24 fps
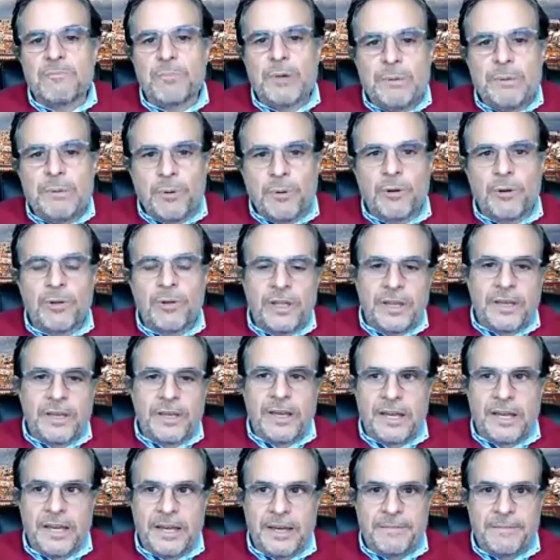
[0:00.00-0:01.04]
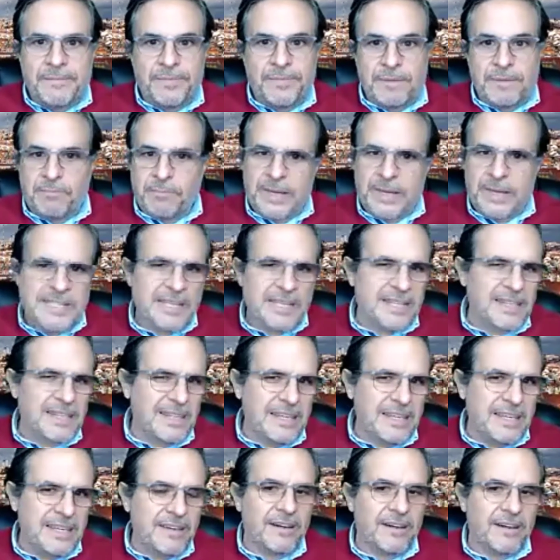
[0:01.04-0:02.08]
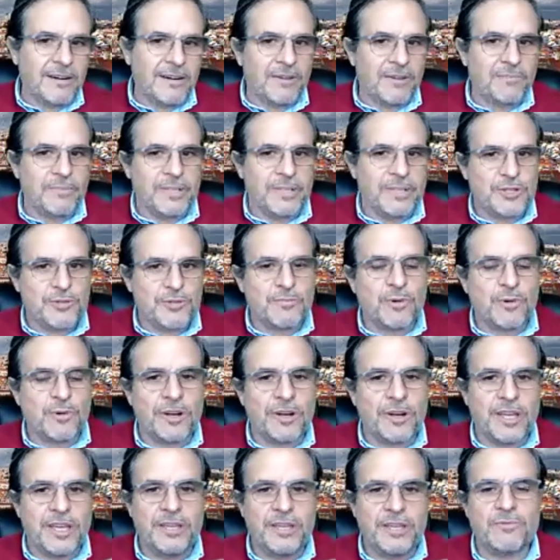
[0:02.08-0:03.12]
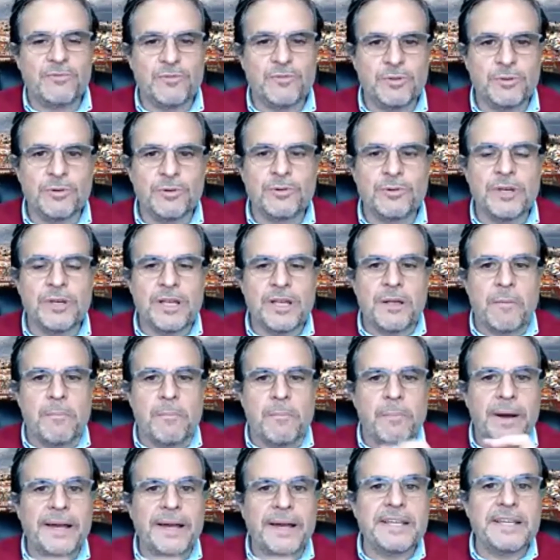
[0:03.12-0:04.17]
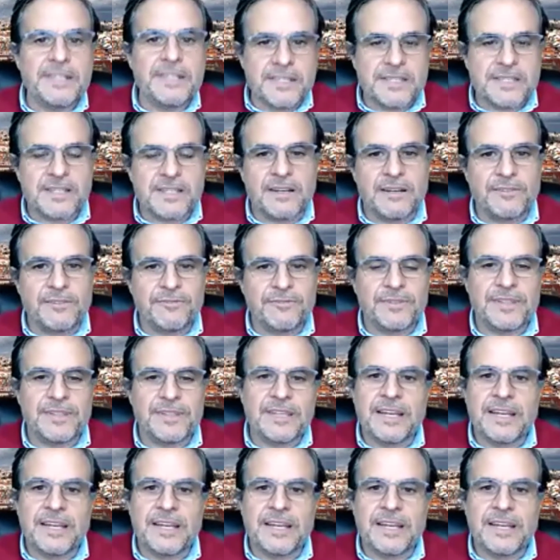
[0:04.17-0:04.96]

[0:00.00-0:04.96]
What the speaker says: people basically are much more into buying stuff